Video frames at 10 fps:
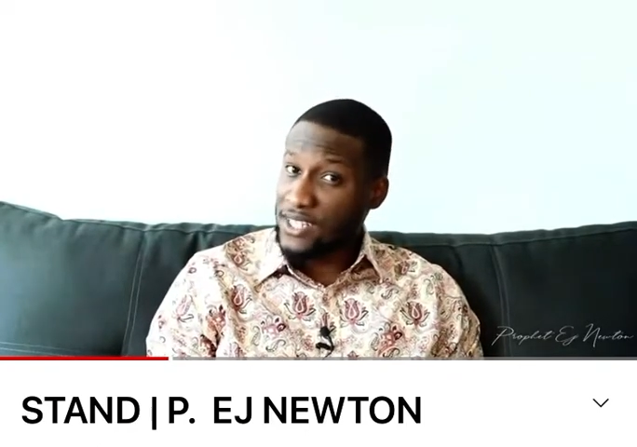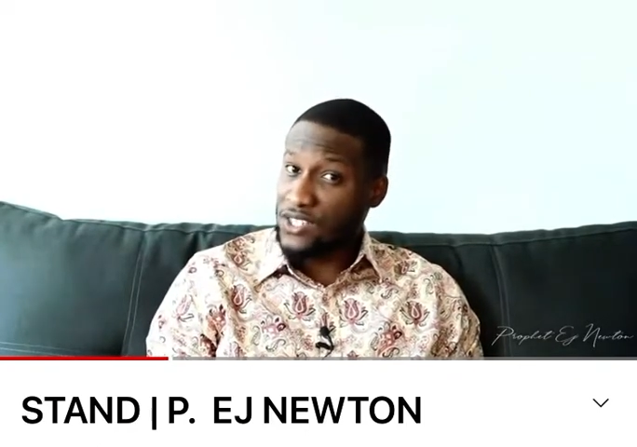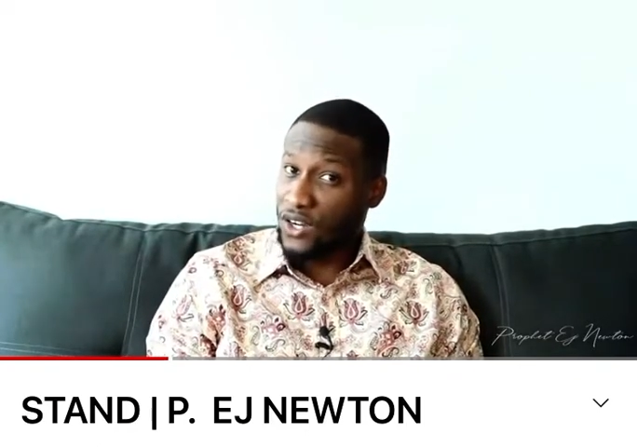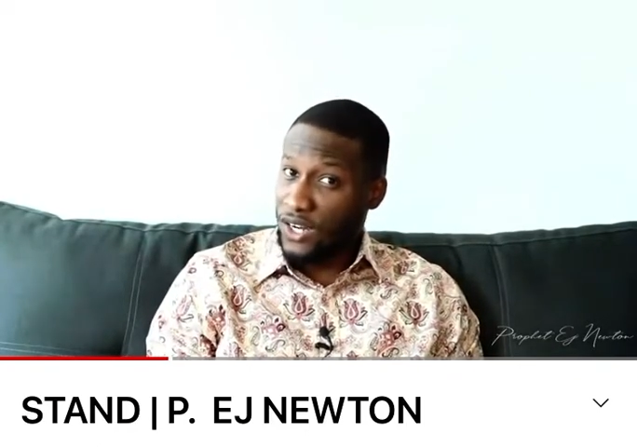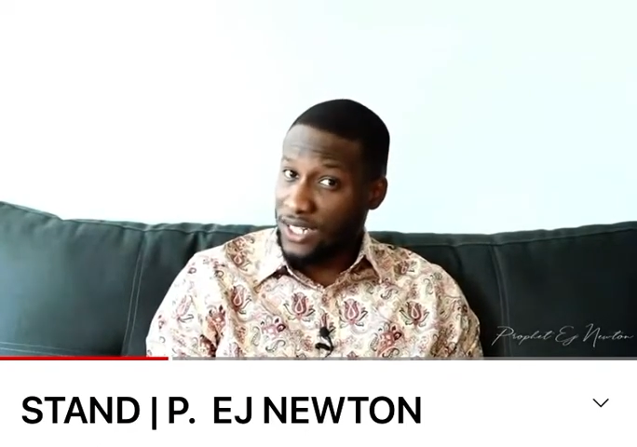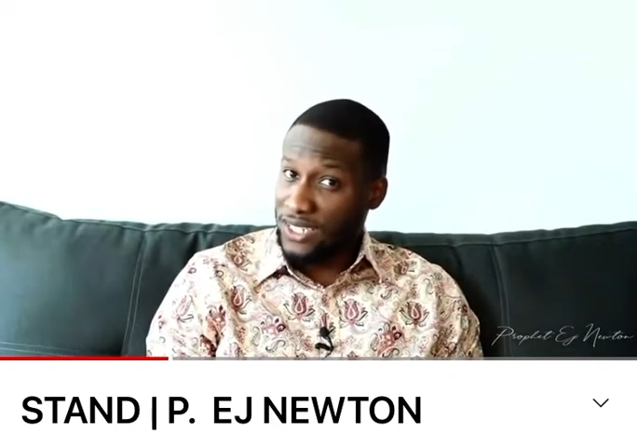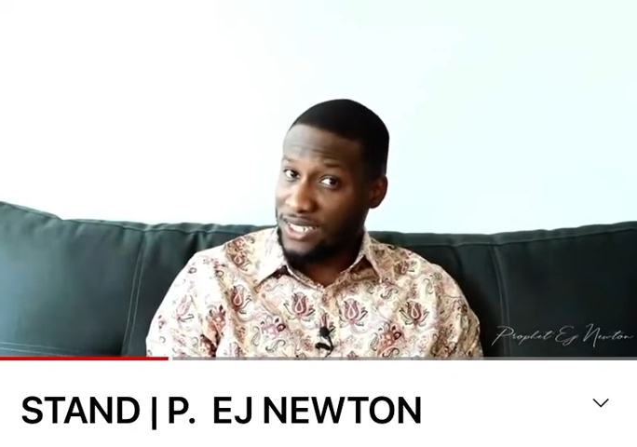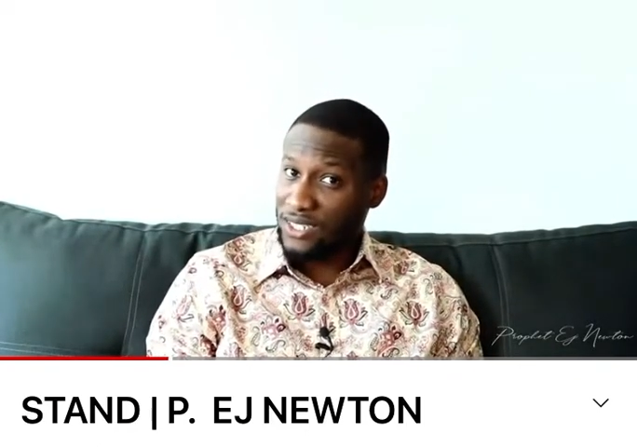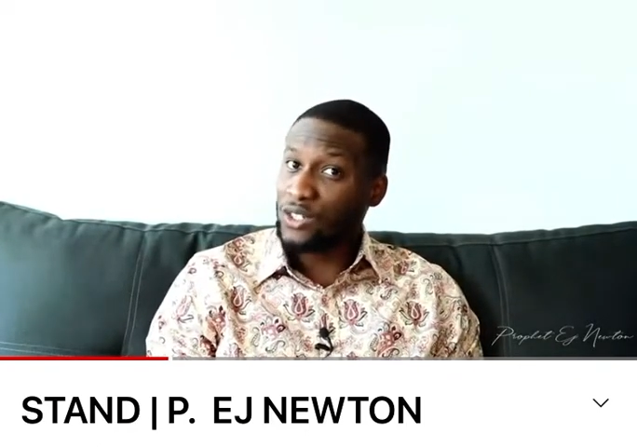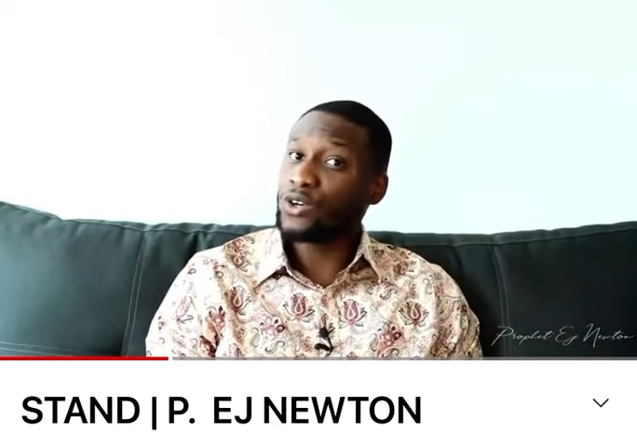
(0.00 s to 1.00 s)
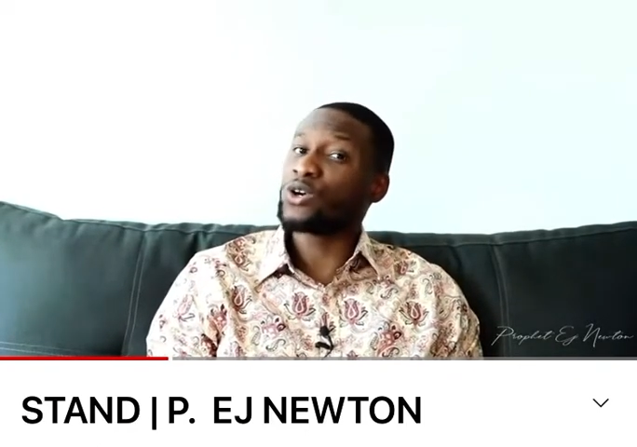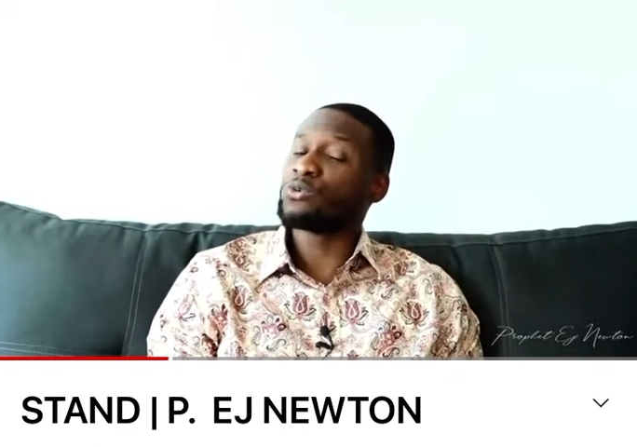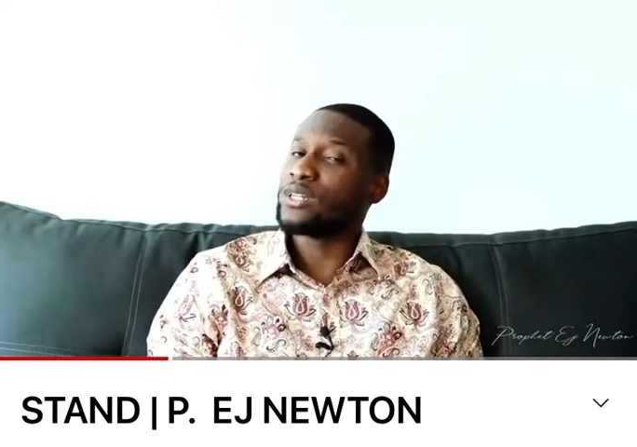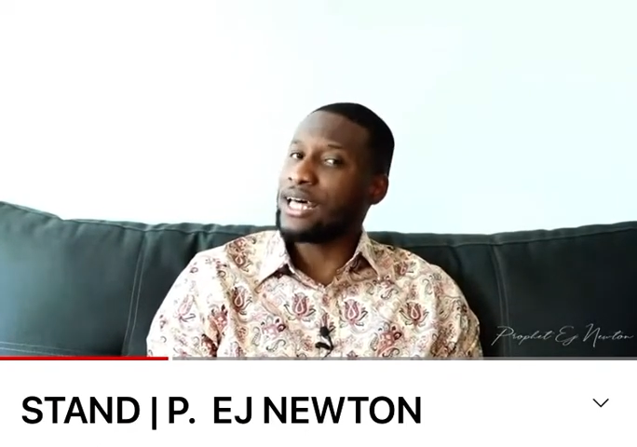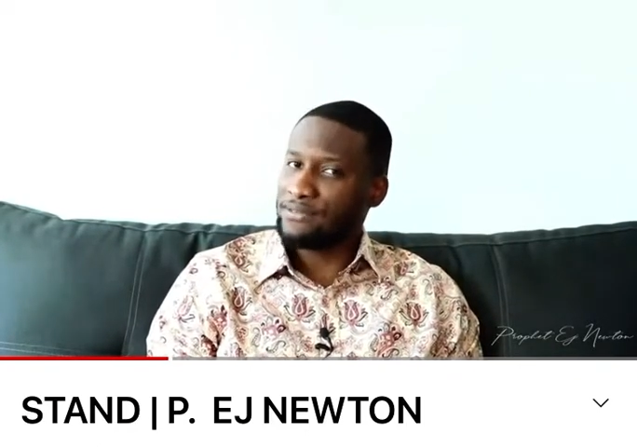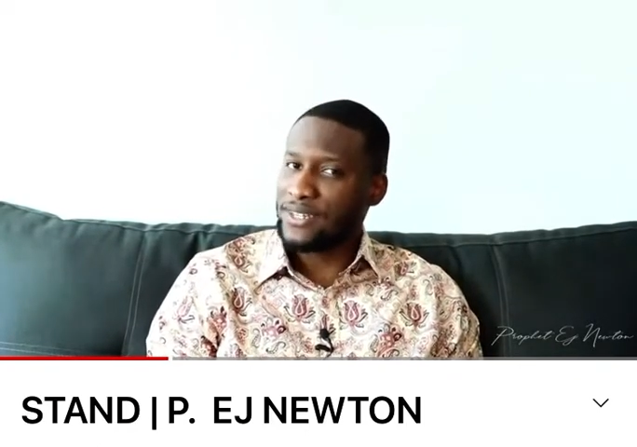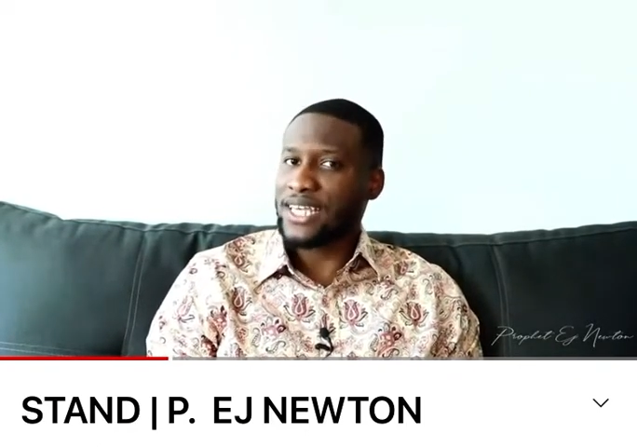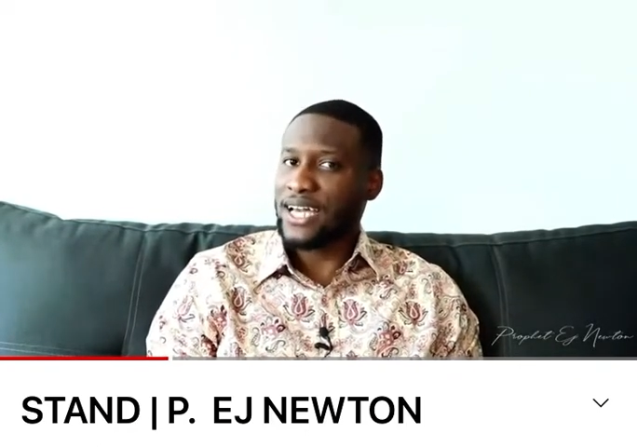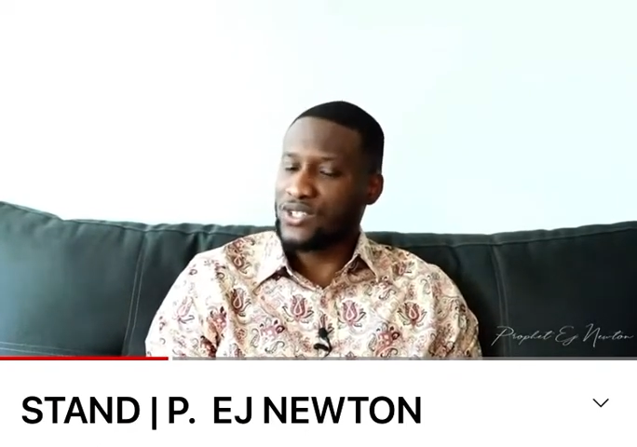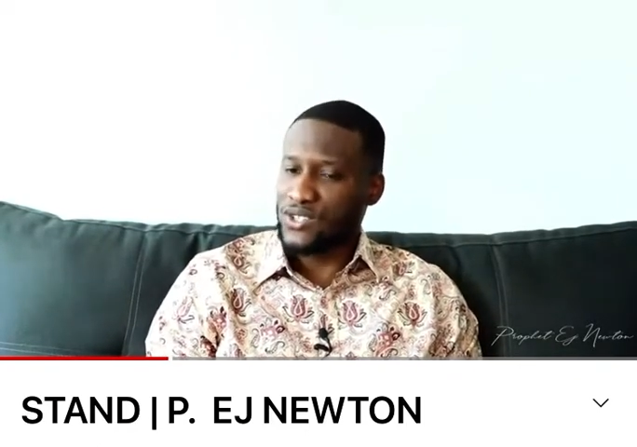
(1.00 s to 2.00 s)
God, God will
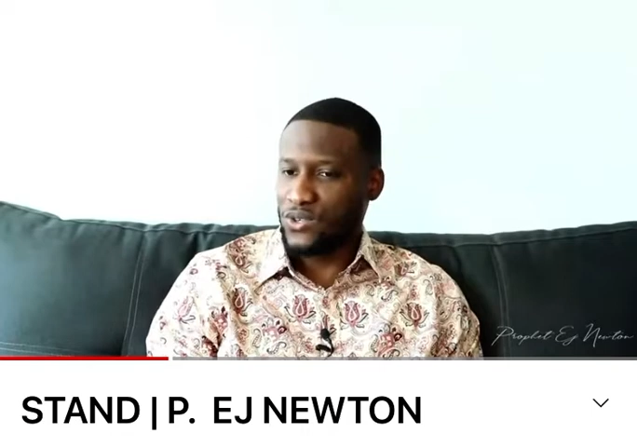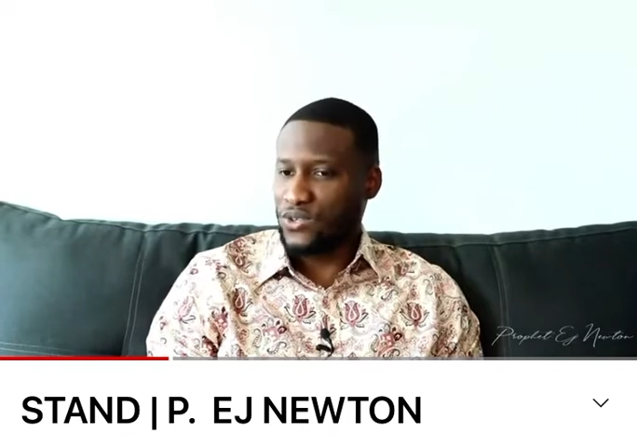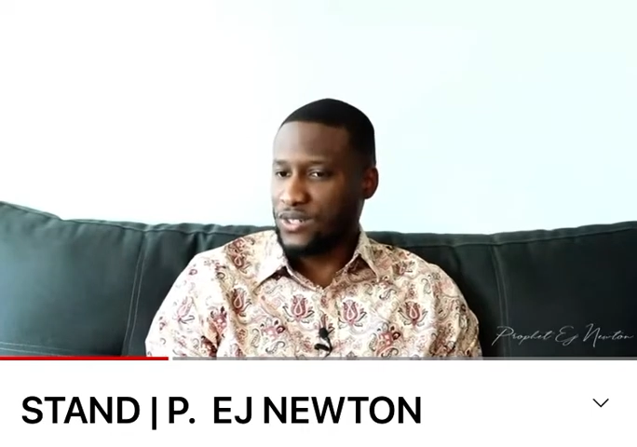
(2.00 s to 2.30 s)
advertise you.